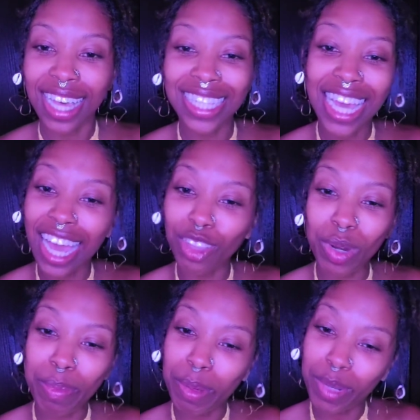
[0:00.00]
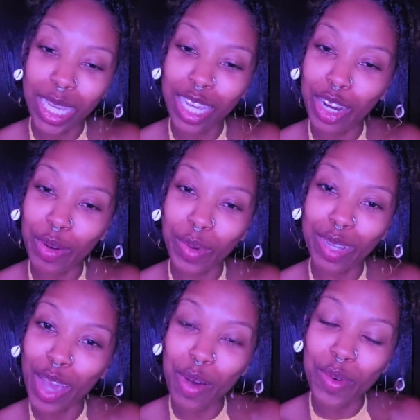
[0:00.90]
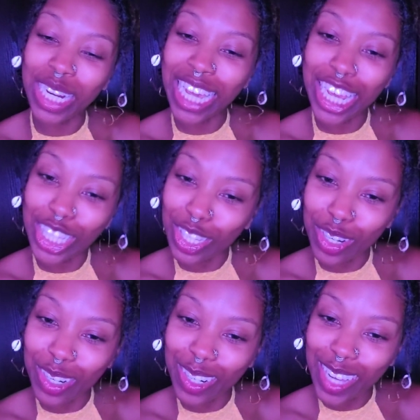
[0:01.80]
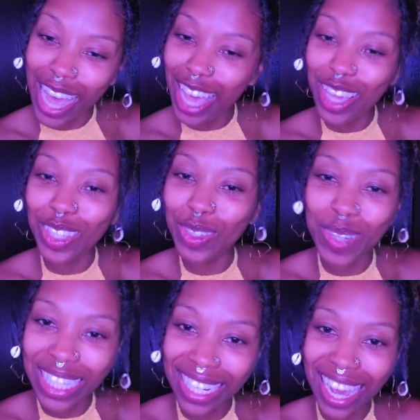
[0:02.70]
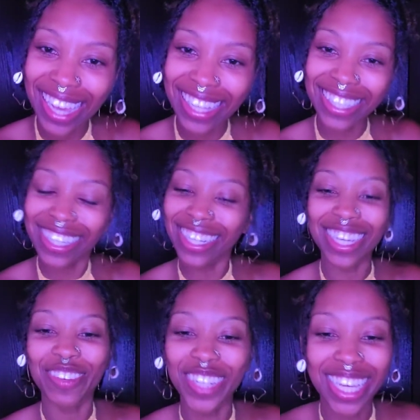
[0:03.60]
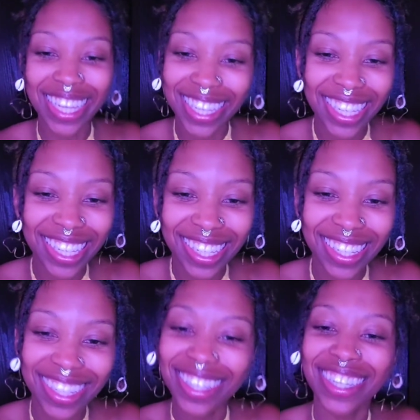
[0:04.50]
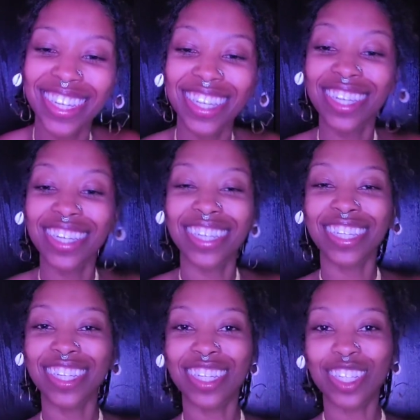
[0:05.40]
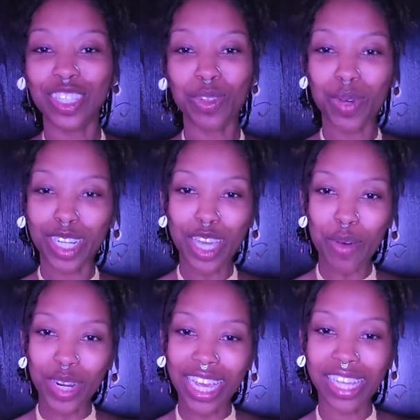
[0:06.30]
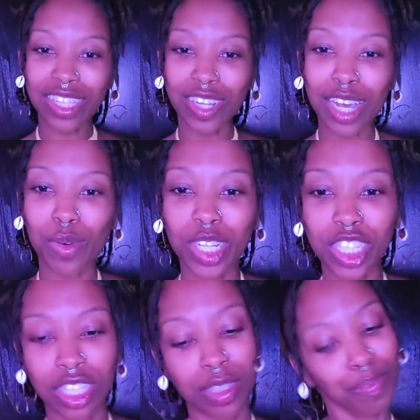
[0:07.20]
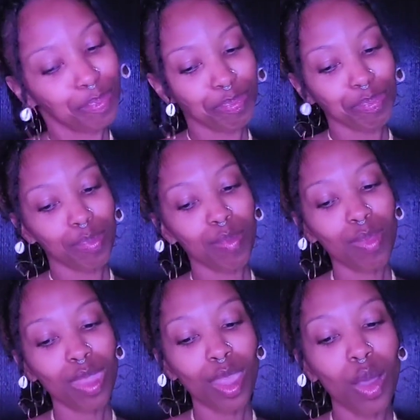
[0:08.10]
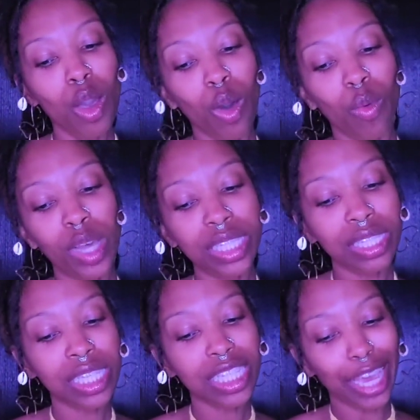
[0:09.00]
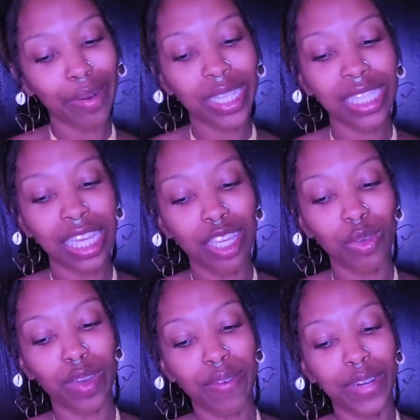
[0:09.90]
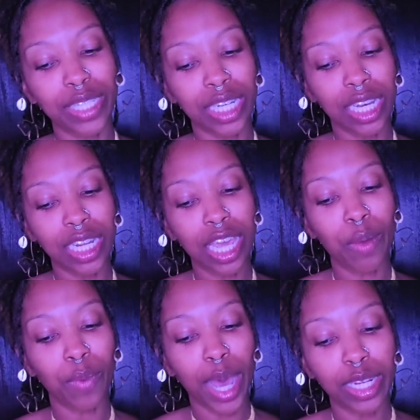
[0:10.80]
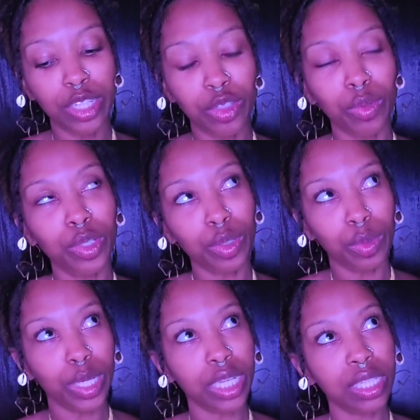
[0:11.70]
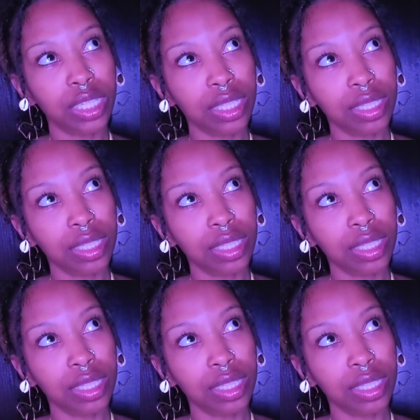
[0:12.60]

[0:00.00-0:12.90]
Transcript: I see I got 3 people in here. One of y'all want to answer? How y'all doing tonight? Good evening. Do one of y'all want to answer that question? What's the scariest thing you ever done and why did you do it?